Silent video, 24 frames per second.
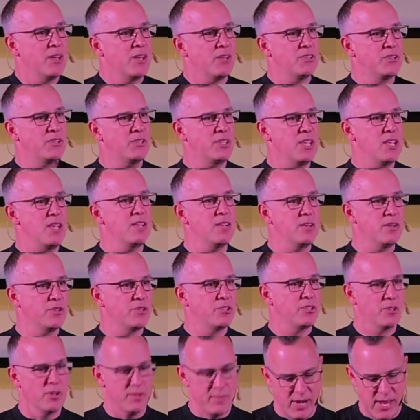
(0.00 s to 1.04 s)
seen
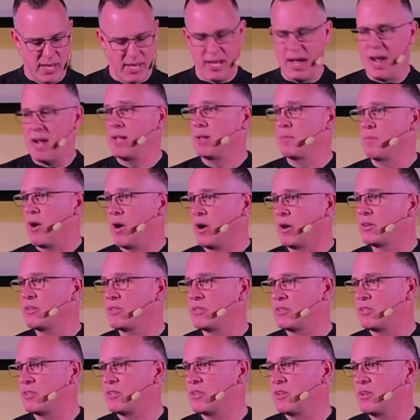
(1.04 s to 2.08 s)
so many cutting marks.
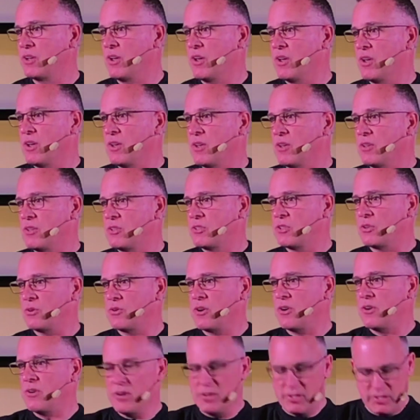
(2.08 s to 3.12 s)
So
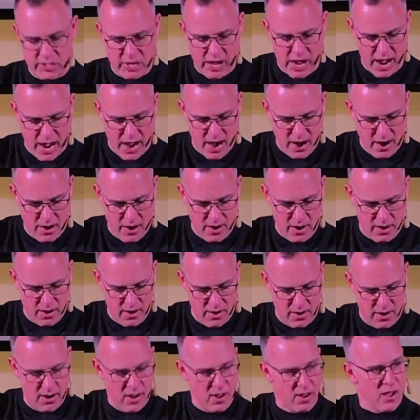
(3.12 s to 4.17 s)
her entire
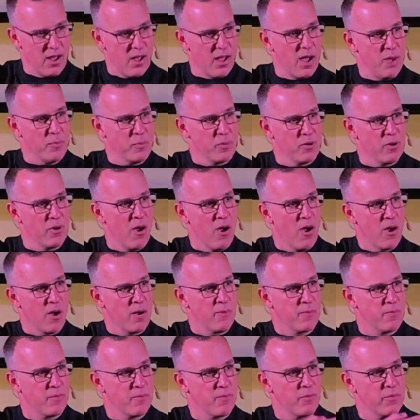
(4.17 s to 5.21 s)
upper
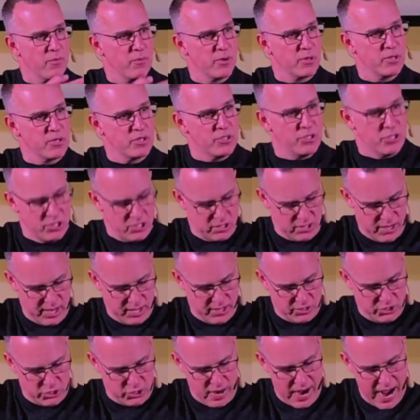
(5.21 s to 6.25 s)
arm was just
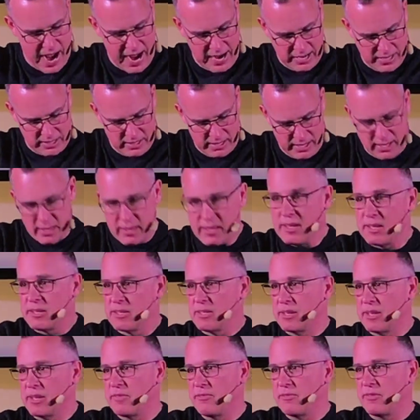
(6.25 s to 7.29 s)
like tracks like
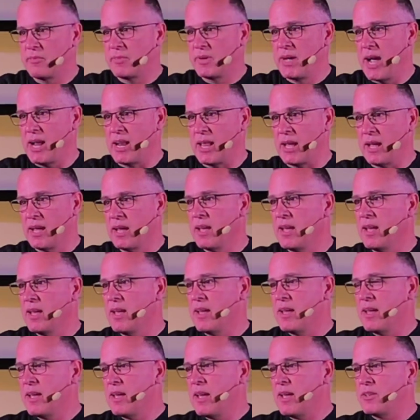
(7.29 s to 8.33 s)
this, like from cutting.
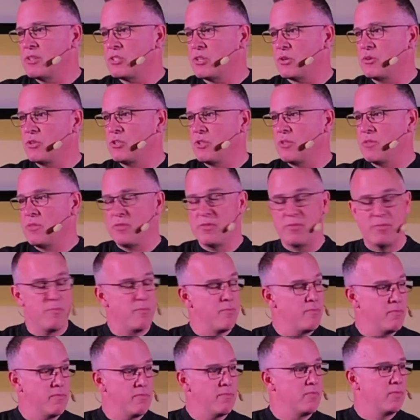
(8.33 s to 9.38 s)
So
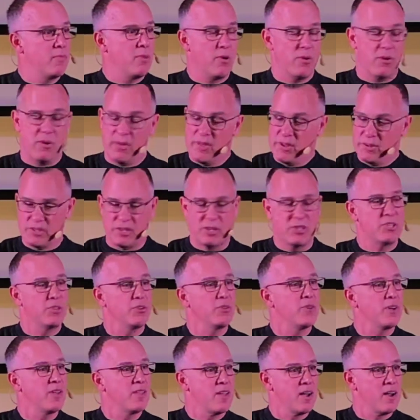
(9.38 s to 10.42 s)
there's a
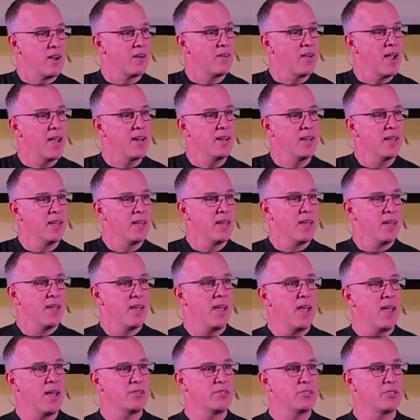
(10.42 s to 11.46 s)
story there, right?
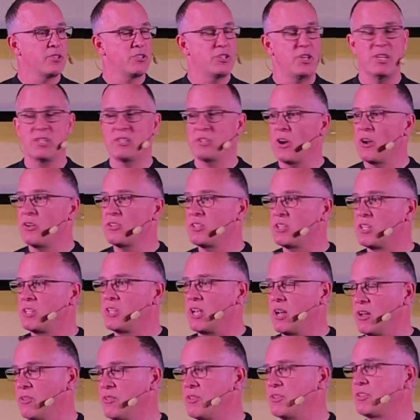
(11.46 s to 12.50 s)
And so she starts to
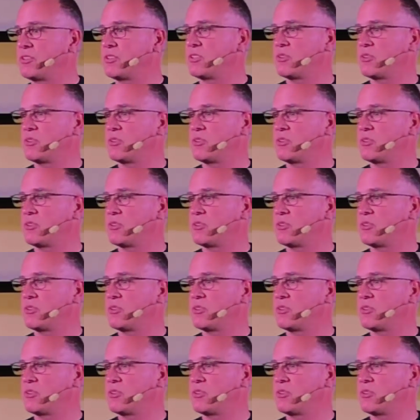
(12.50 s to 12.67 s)
tell this